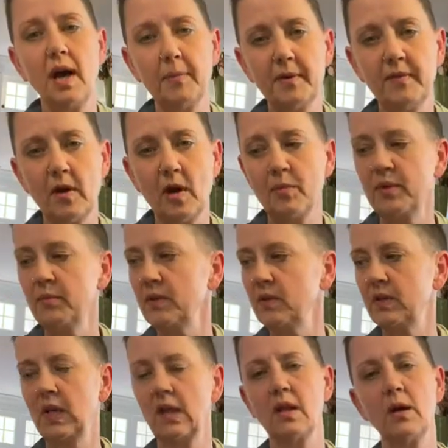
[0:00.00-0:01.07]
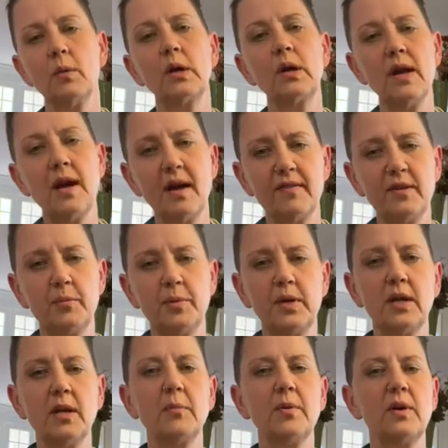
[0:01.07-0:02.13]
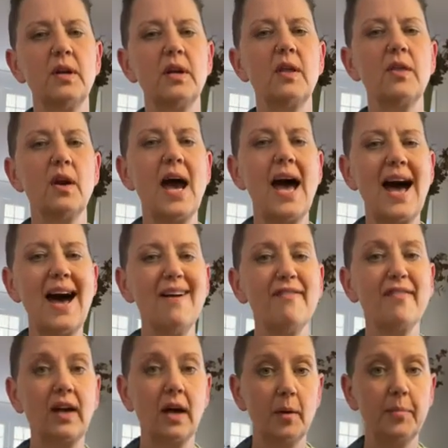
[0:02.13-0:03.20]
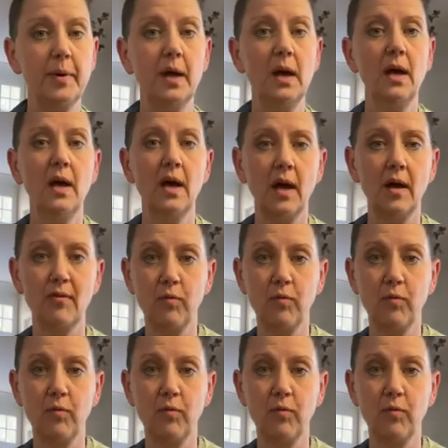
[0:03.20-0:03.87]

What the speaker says: of almond milk in there. We're going to have to put in about another half cup of